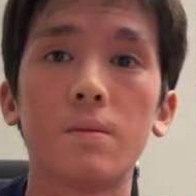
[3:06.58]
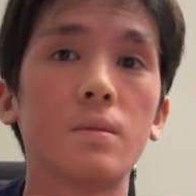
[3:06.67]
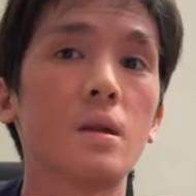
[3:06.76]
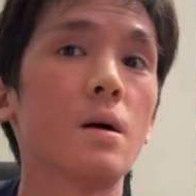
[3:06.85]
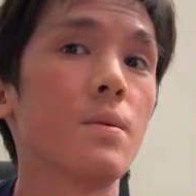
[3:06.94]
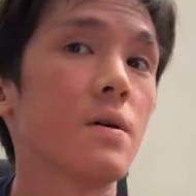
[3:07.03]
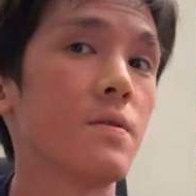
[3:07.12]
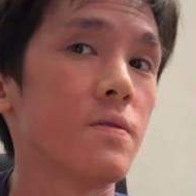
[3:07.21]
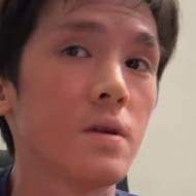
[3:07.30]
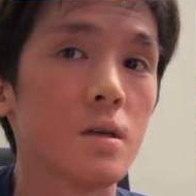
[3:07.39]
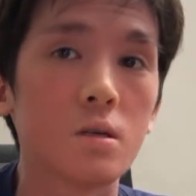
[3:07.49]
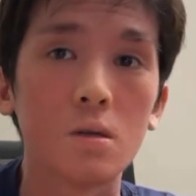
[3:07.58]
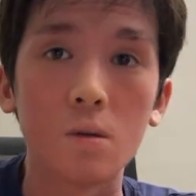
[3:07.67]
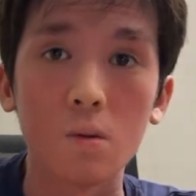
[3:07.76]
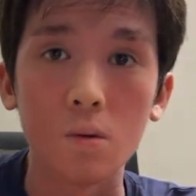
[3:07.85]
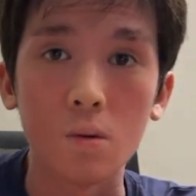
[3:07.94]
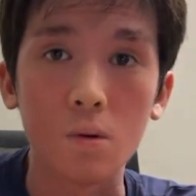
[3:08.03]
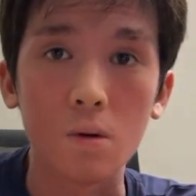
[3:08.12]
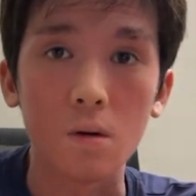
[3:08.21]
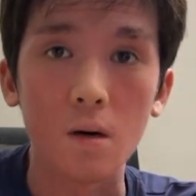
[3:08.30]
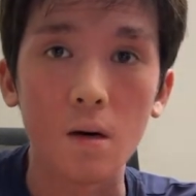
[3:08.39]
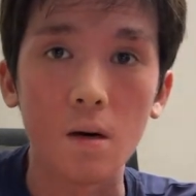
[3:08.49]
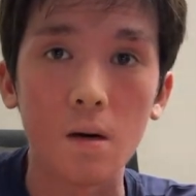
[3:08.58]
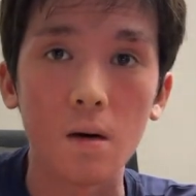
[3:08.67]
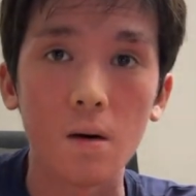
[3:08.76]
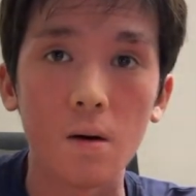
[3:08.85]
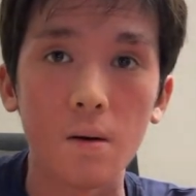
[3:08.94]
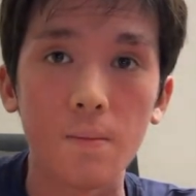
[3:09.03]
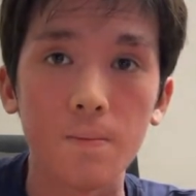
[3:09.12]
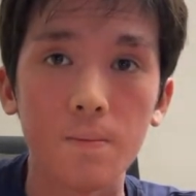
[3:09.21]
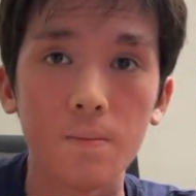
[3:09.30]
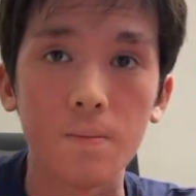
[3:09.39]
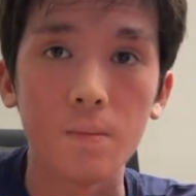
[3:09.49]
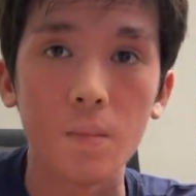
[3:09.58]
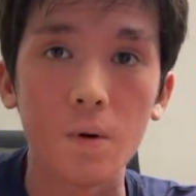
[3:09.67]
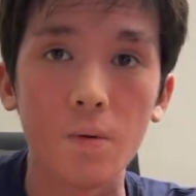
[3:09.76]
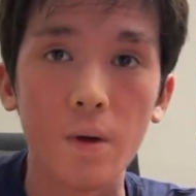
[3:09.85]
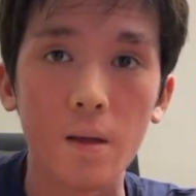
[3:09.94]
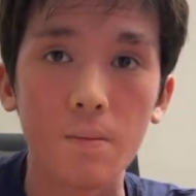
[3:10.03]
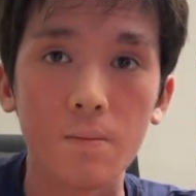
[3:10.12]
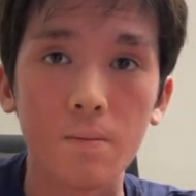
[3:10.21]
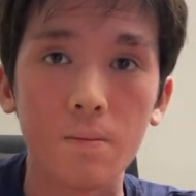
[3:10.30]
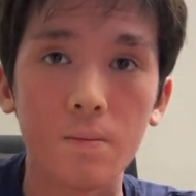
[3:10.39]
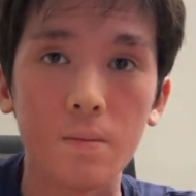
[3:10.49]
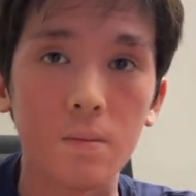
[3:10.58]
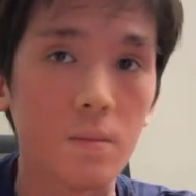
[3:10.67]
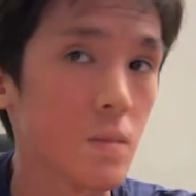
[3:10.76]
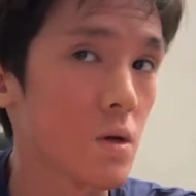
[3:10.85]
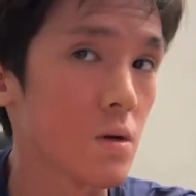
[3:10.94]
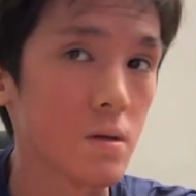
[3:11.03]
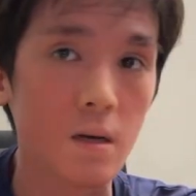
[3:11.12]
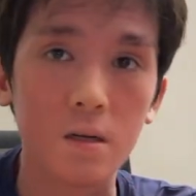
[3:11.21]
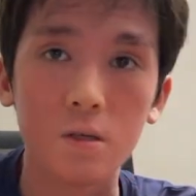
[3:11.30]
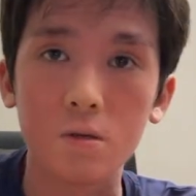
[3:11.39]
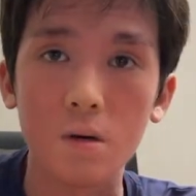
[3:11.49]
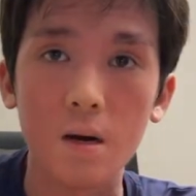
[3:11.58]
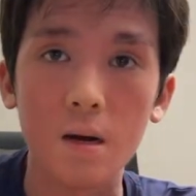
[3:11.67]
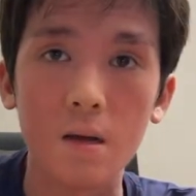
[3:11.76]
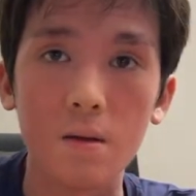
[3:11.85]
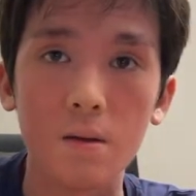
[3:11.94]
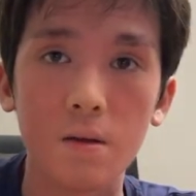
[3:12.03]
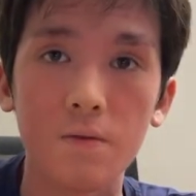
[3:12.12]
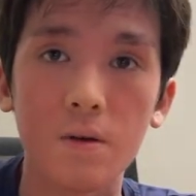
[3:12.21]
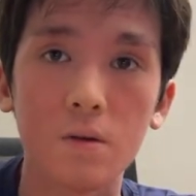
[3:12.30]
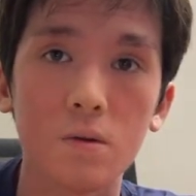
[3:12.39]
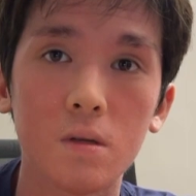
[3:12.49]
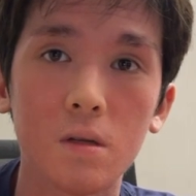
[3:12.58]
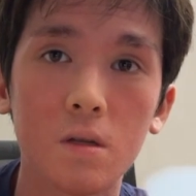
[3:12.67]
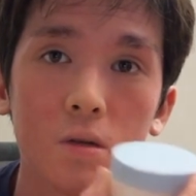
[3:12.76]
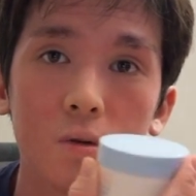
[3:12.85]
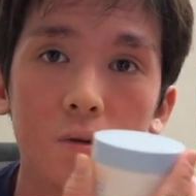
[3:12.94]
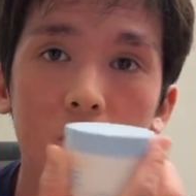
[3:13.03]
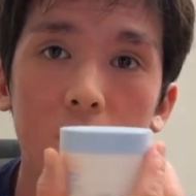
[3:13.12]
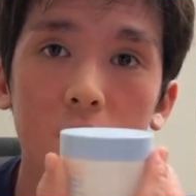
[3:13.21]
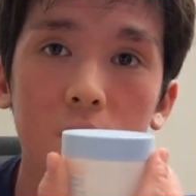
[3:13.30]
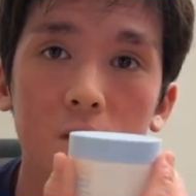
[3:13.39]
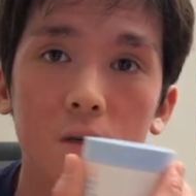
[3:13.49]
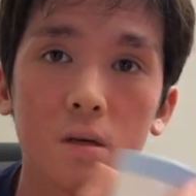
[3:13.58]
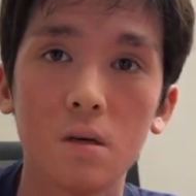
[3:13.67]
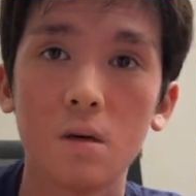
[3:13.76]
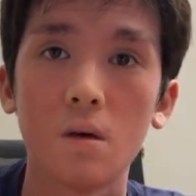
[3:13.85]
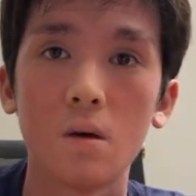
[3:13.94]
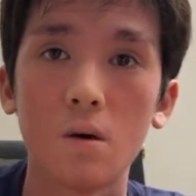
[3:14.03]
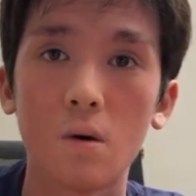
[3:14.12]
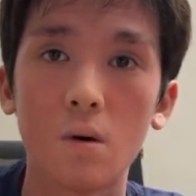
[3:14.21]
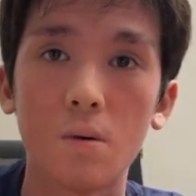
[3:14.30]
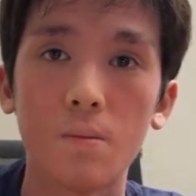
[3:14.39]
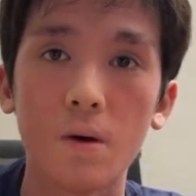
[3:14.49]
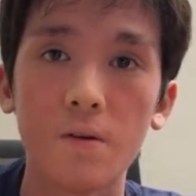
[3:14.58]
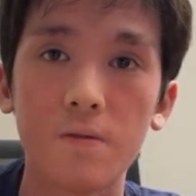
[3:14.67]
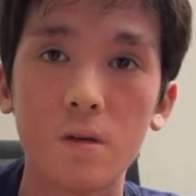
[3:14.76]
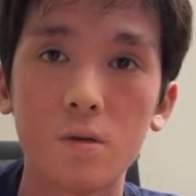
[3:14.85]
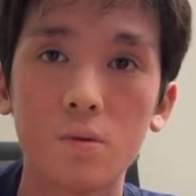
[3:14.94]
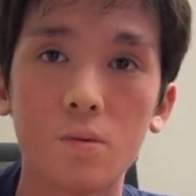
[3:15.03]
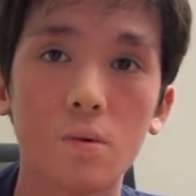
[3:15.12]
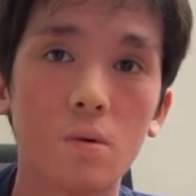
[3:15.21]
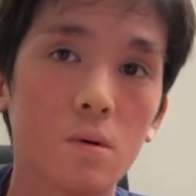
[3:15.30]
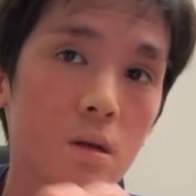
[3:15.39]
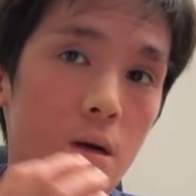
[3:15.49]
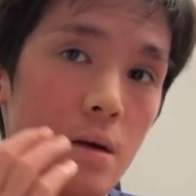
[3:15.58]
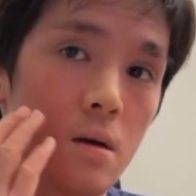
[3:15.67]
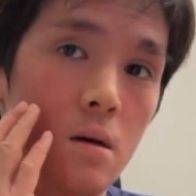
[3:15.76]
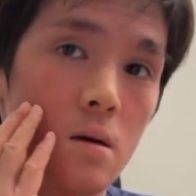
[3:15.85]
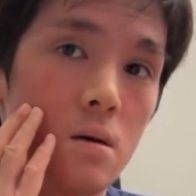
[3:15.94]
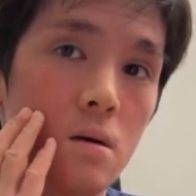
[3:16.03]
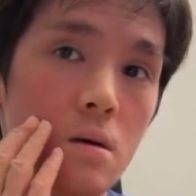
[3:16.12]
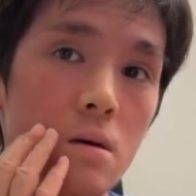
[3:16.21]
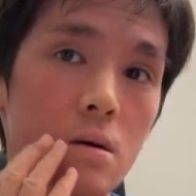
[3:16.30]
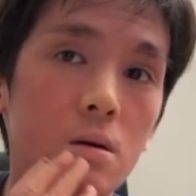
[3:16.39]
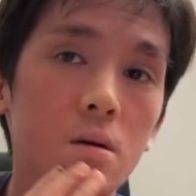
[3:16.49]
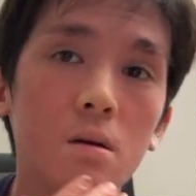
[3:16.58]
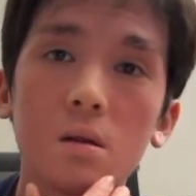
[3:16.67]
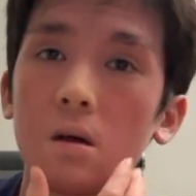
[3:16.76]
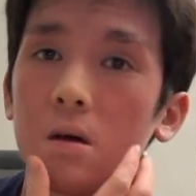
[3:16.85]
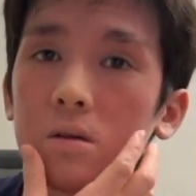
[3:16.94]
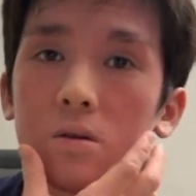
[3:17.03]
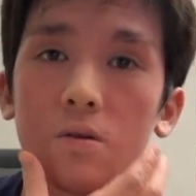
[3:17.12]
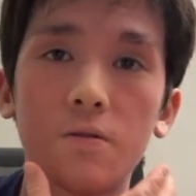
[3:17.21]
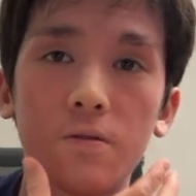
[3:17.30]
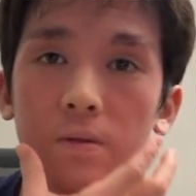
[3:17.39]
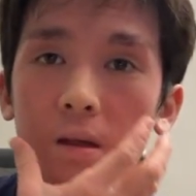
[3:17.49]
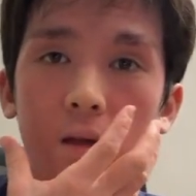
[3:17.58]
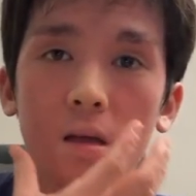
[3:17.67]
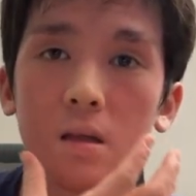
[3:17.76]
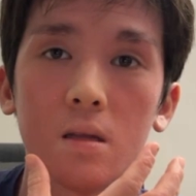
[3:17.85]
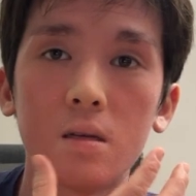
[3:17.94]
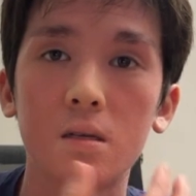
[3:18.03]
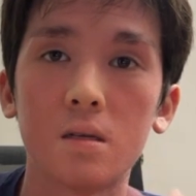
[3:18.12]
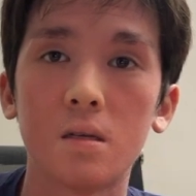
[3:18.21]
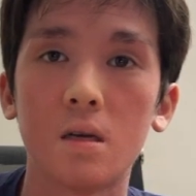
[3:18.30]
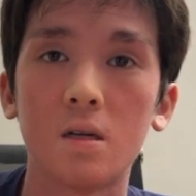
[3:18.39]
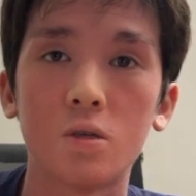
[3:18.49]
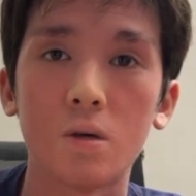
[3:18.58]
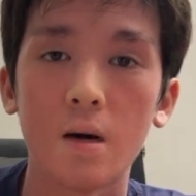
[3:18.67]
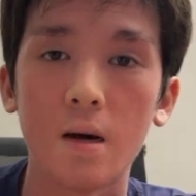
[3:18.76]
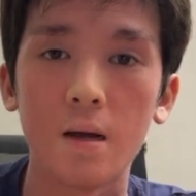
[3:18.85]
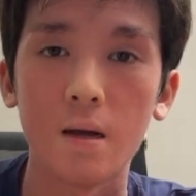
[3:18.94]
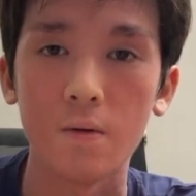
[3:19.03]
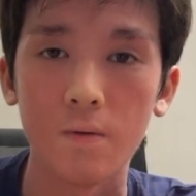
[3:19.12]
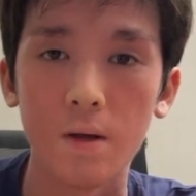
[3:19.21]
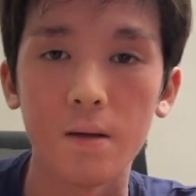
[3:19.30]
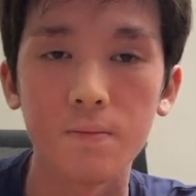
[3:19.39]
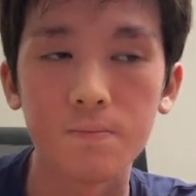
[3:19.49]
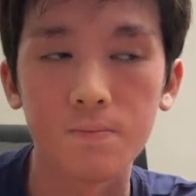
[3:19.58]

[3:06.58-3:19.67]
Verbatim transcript: Now my face look uh, red, not that dry. If I didn't use this, my face will like a lots of flakiness and dry and red.